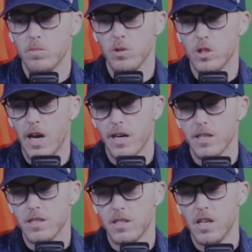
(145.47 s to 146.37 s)
Blue
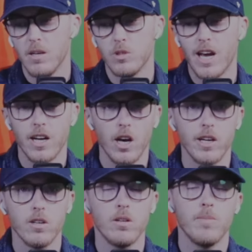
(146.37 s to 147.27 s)
Jackets team. Jack
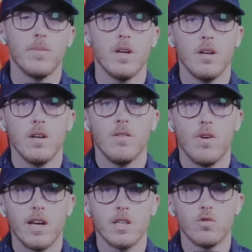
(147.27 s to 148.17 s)
Eichel,
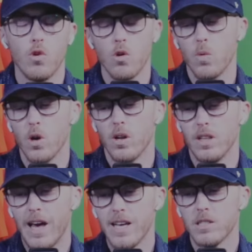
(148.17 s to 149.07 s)
Vegas forward,
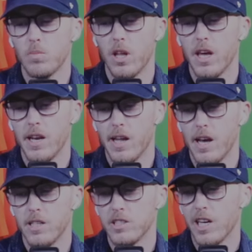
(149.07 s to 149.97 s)
last played
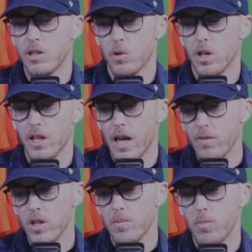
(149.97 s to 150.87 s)
on January
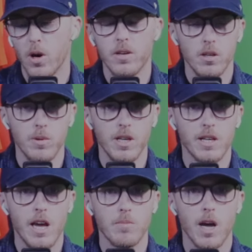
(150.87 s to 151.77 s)
11th, but he'll be a
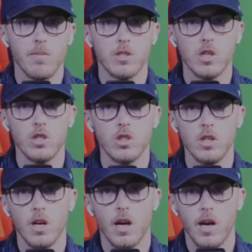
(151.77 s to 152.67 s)
game time
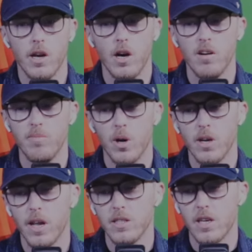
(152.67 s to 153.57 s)
decision ahead of
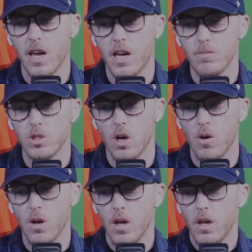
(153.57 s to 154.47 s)
Monday's game. So